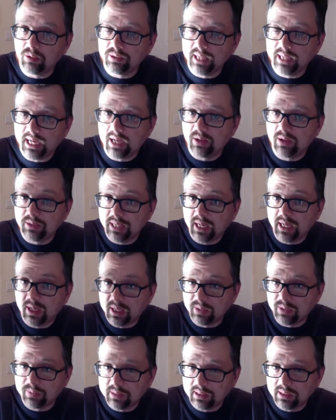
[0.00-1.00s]
now I
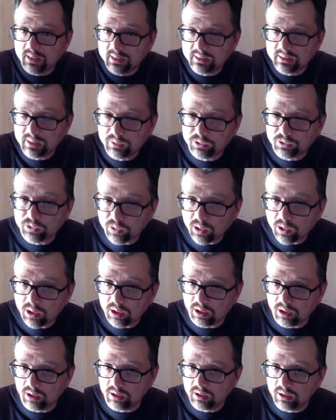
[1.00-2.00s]
realize I was
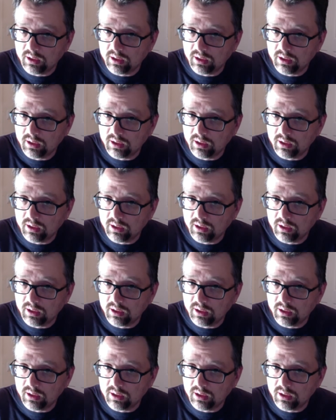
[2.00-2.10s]
wrong."